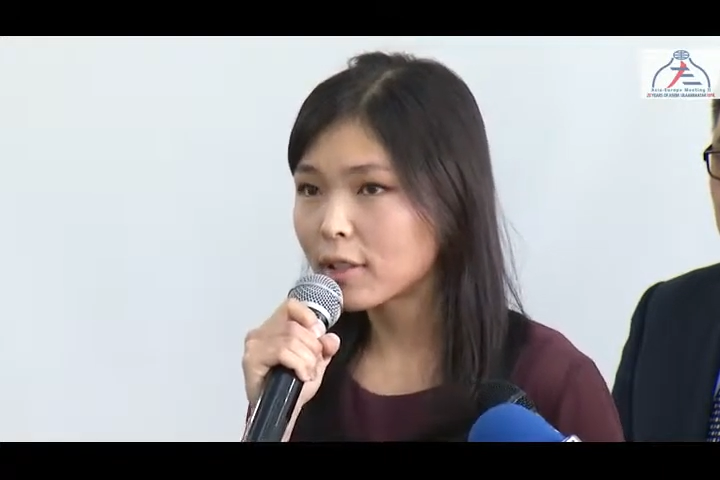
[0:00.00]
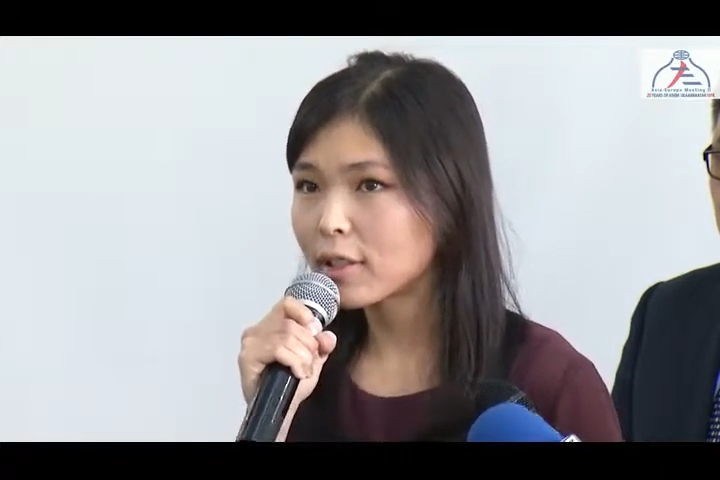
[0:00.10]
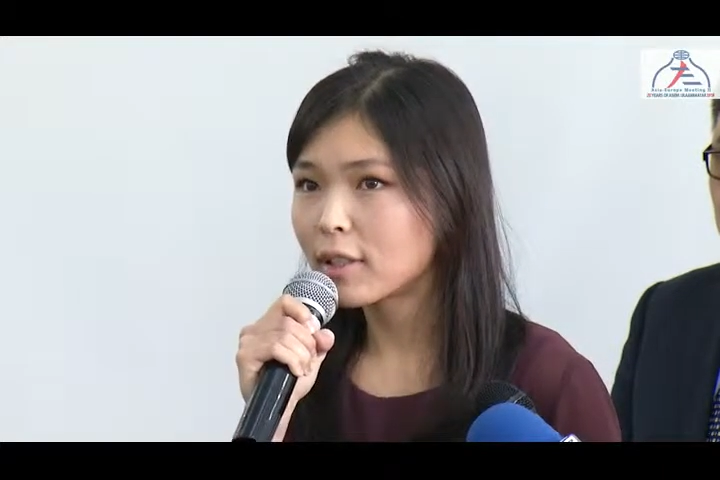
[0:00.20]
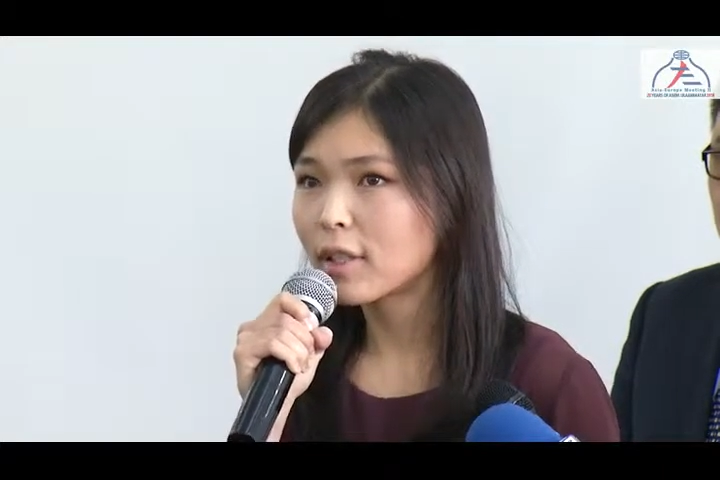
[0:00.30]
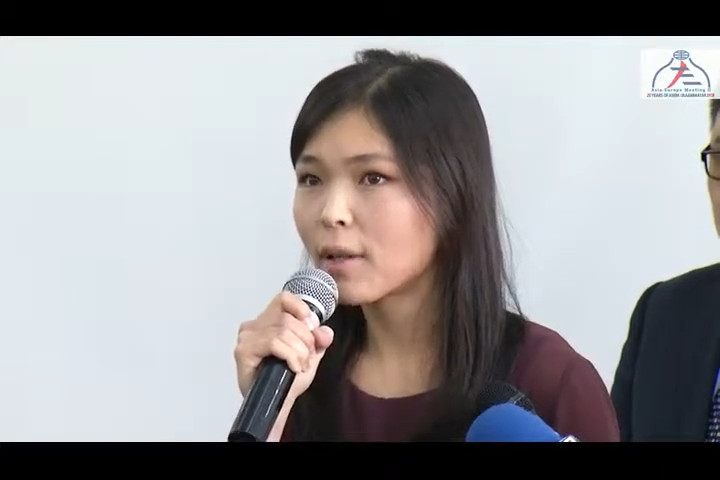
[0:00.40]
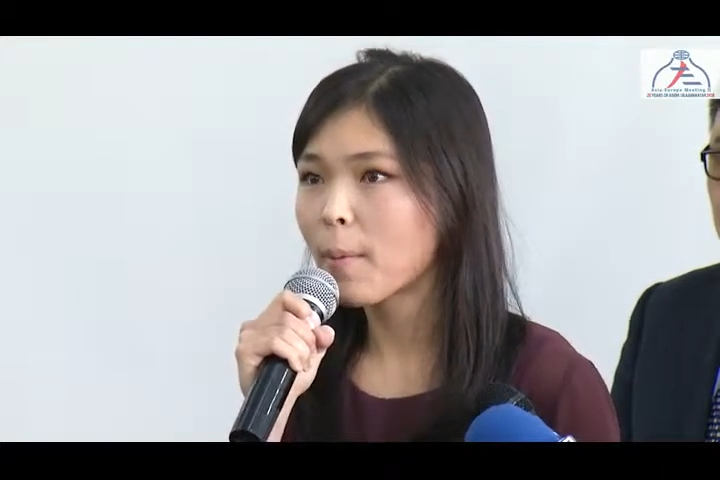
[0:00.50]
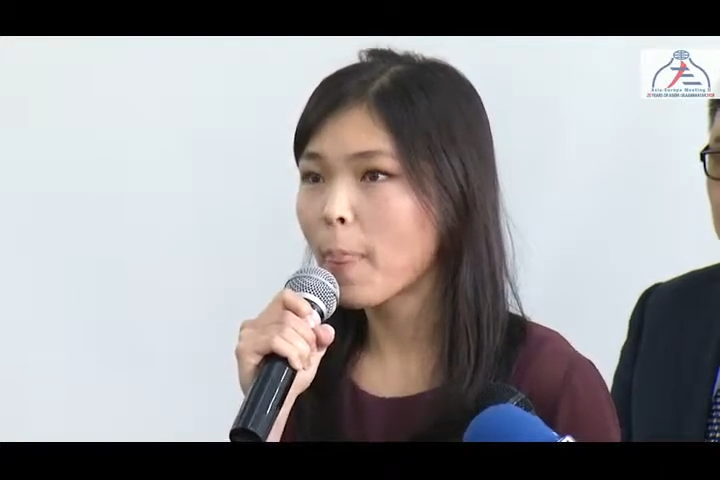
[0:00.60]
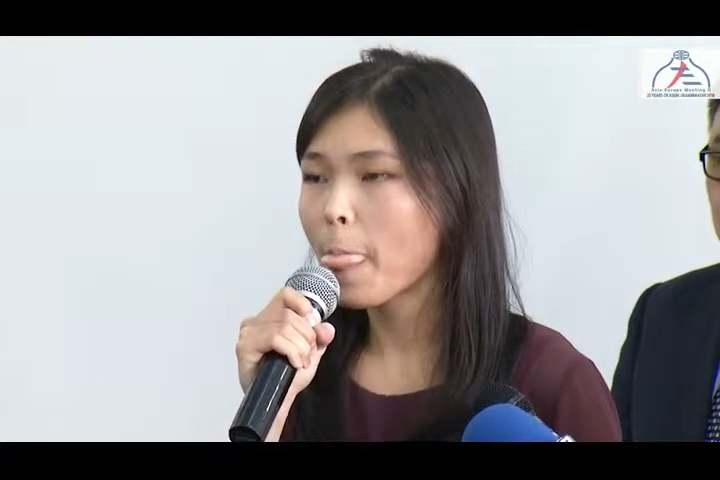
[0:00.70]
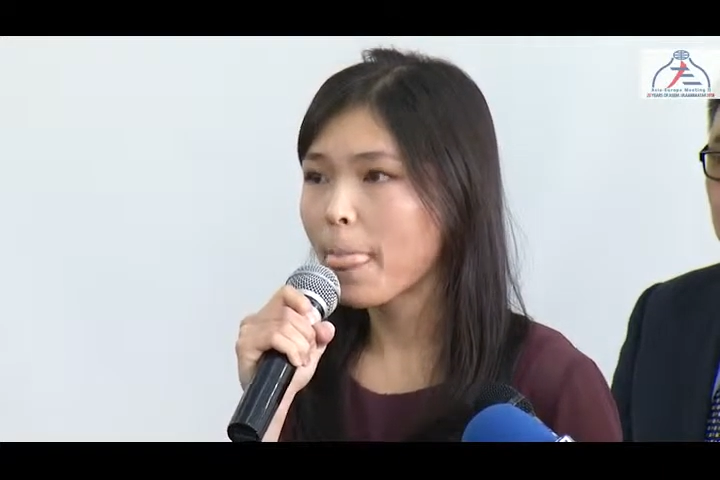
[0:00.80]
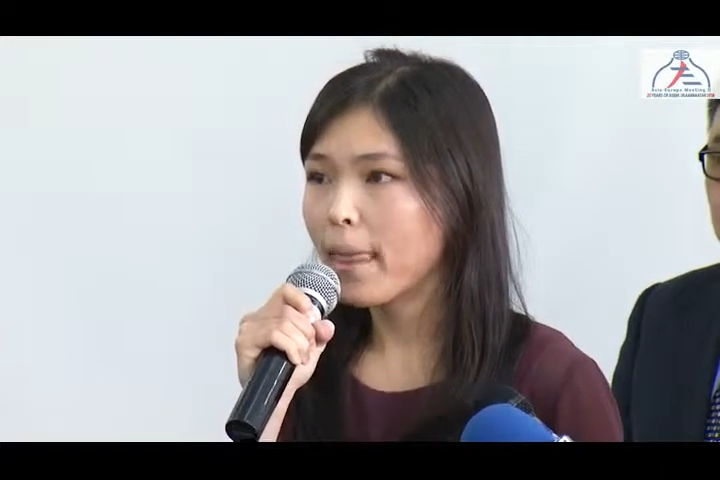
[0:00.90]
what would
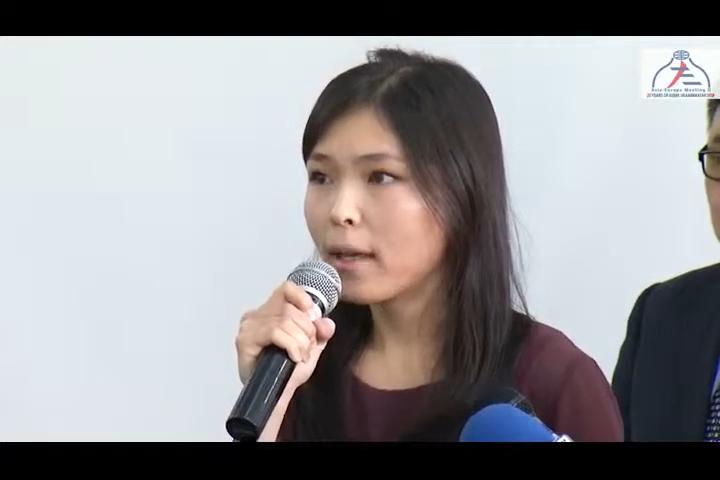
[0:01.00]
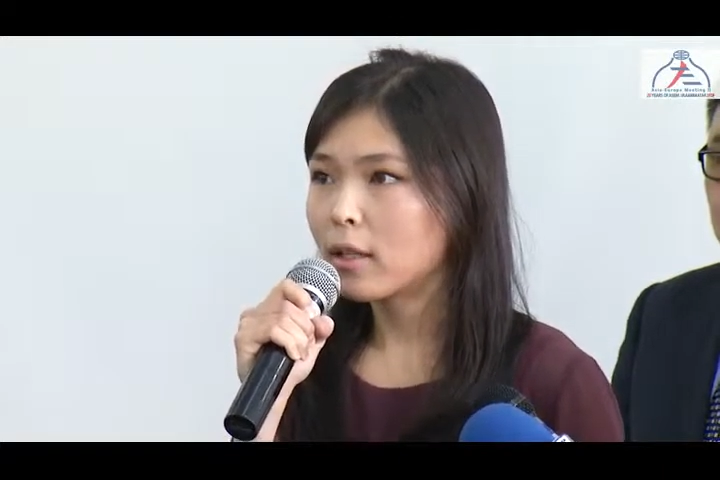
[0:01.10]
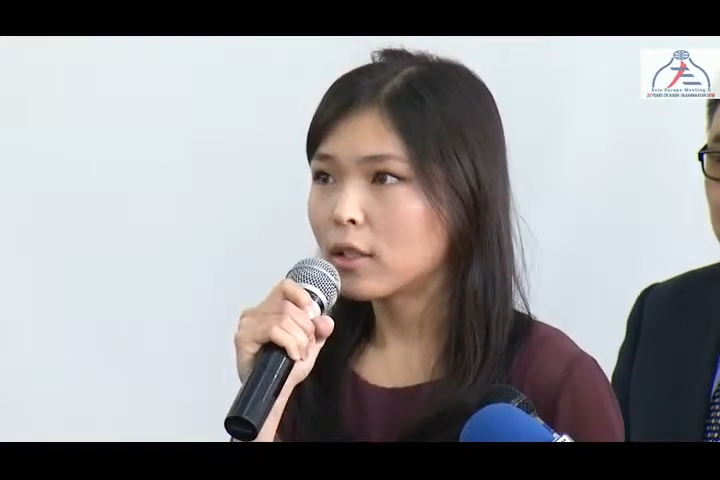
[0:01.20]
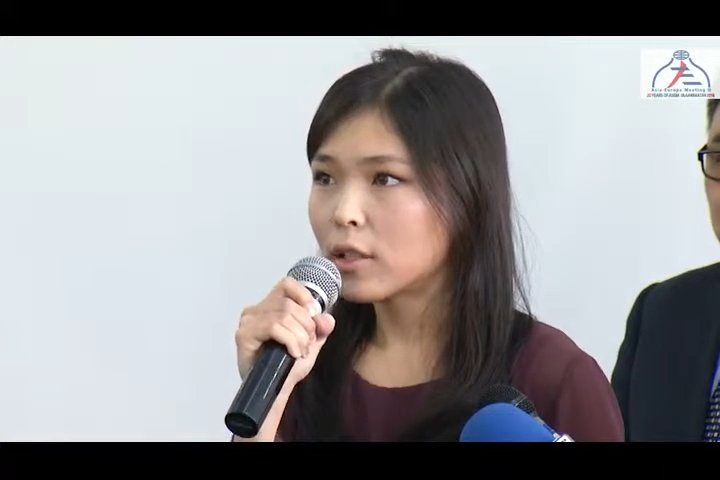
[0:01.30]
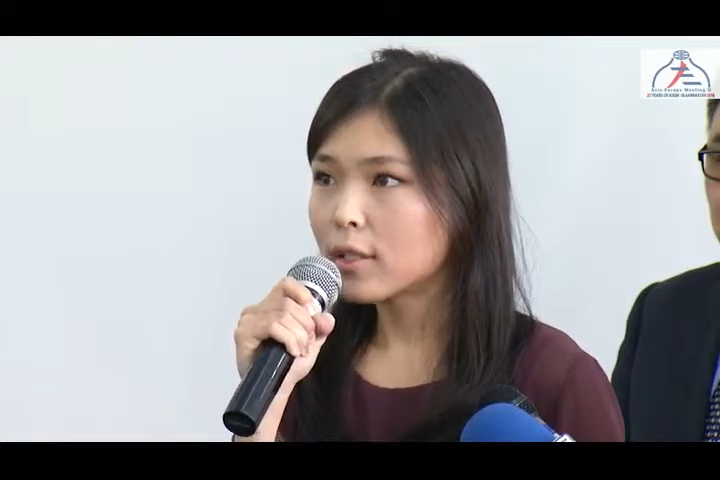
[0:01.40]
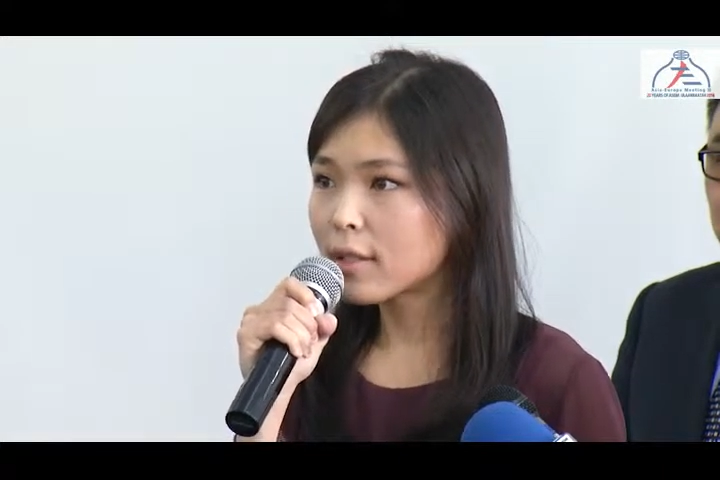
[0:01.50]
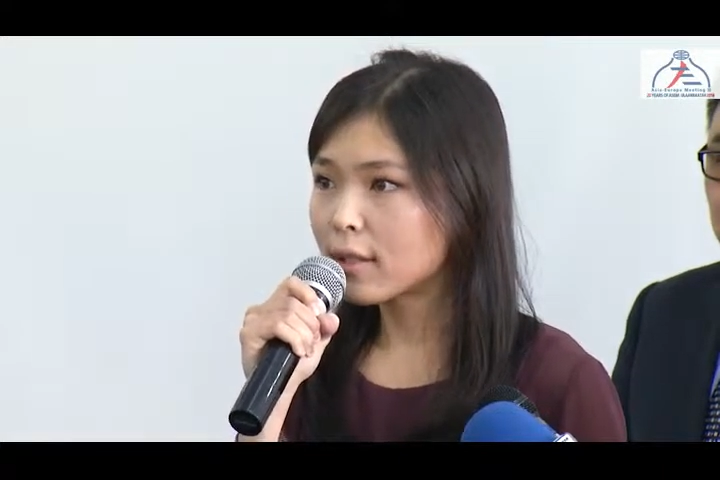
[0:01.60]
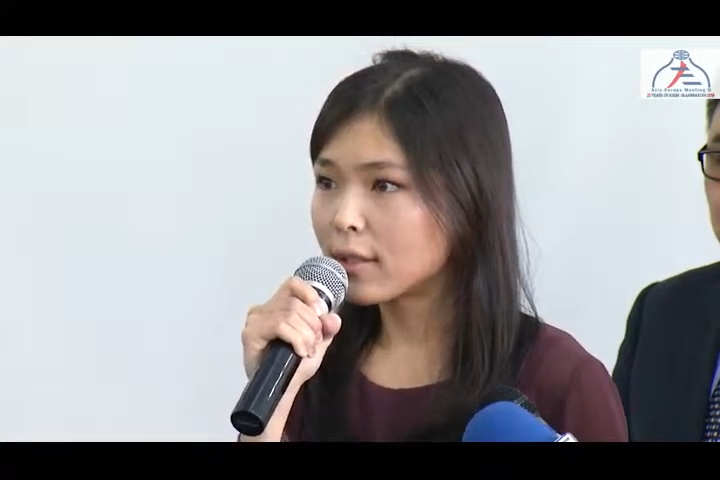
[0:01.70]
my mother say if